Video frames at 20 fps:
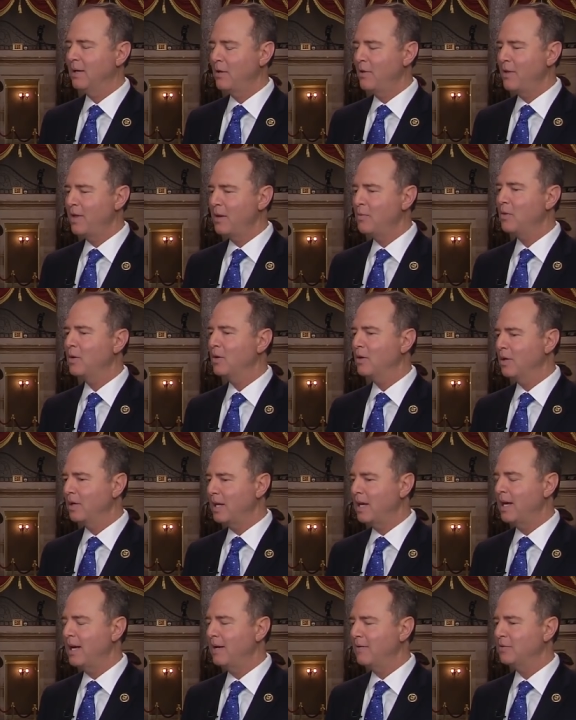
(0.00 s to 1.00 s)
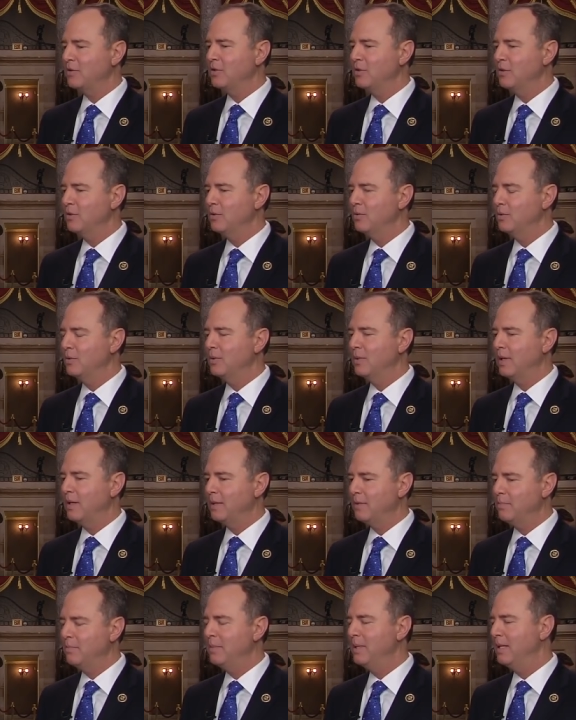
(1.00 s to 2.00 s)
then we're going to have to
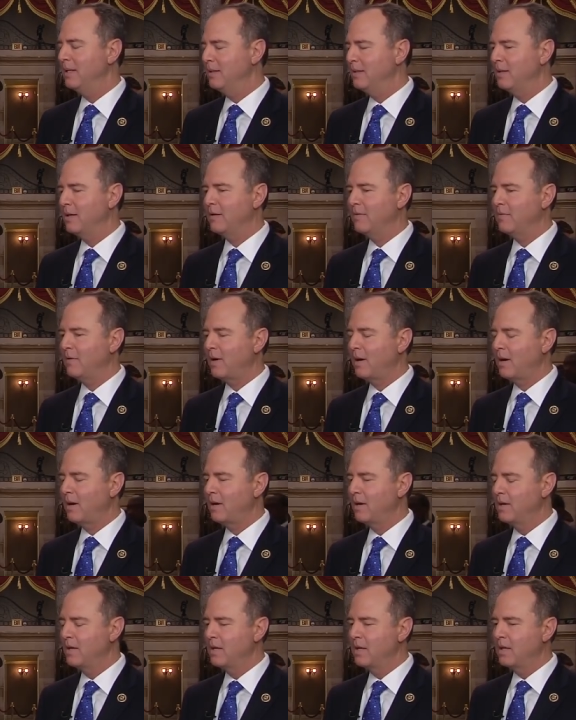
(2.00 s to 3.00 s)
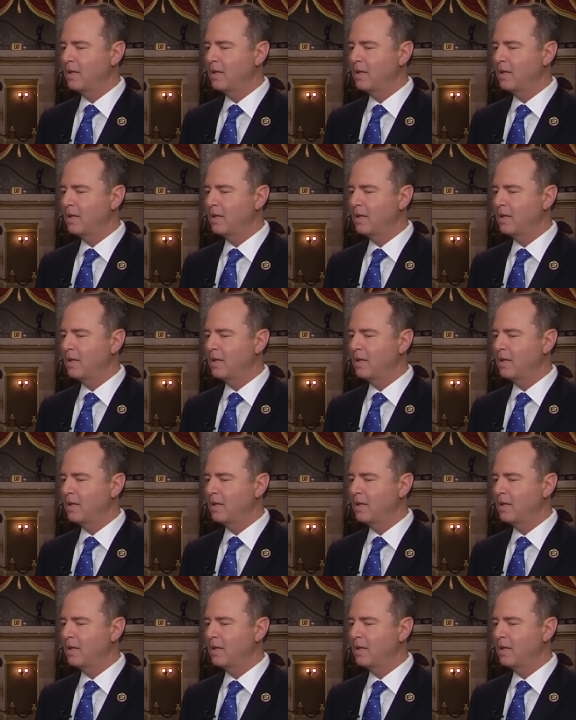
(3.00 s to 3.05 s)
admit of a